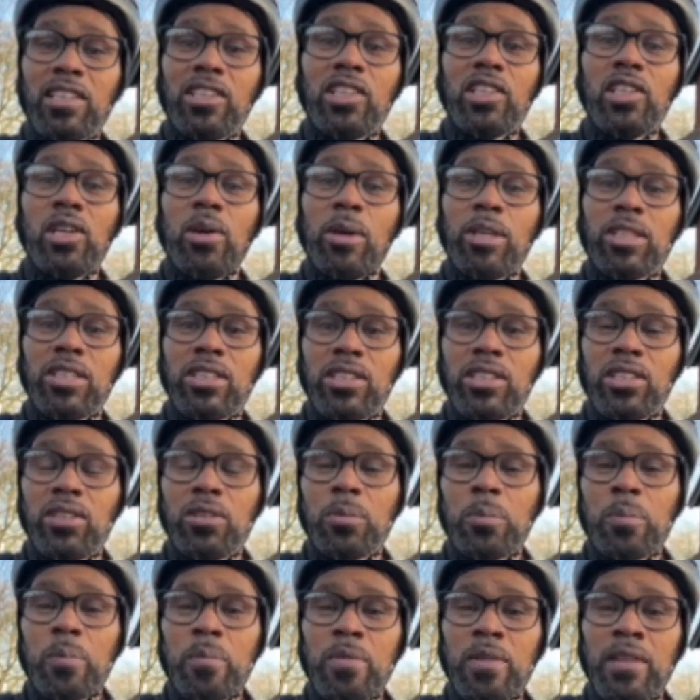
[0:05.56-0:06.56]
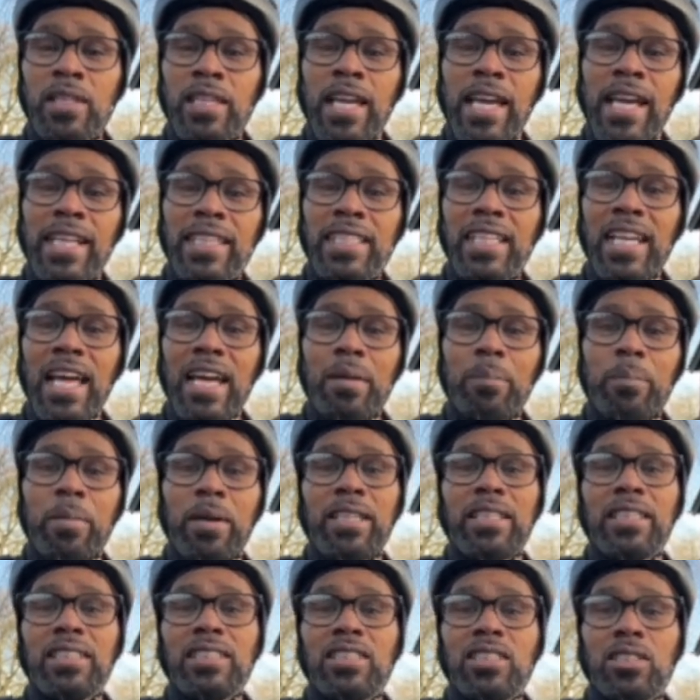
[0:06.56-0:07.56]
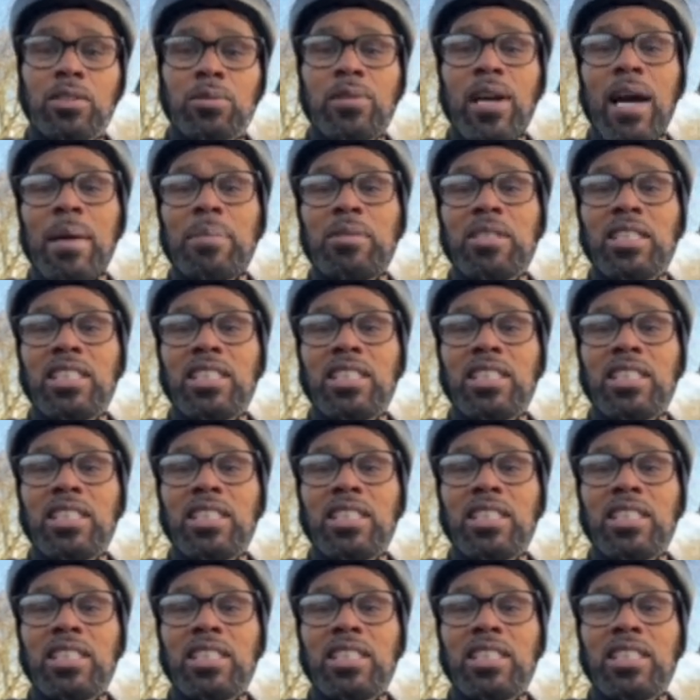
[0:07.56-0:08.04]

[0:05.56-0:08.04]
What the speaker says: You know what to do. Hit the like button. Subscribe to the